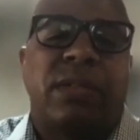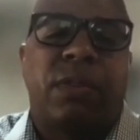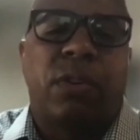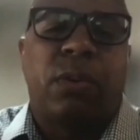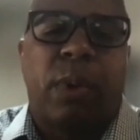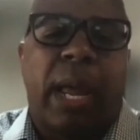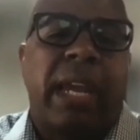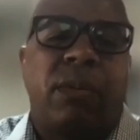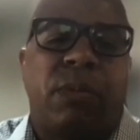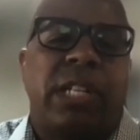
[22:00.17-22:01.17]
for the way
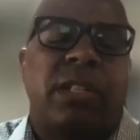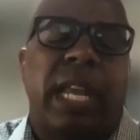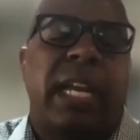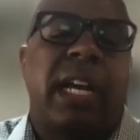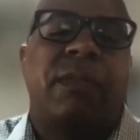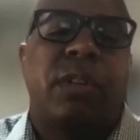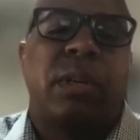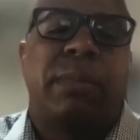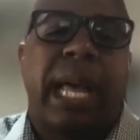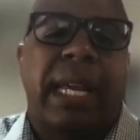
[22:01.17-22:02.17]
in which they covered the
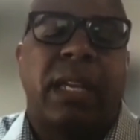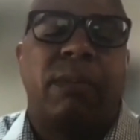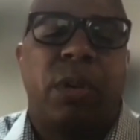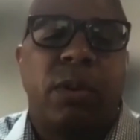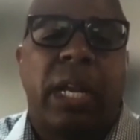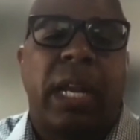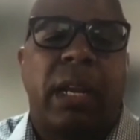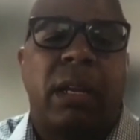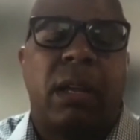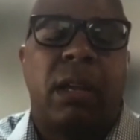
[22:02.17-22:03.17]
Black community
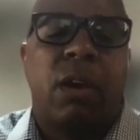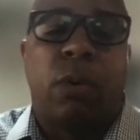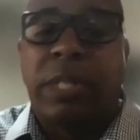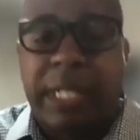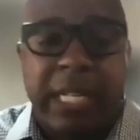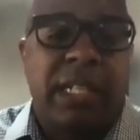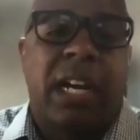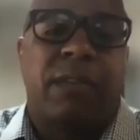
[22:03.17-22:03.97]
or didn't cover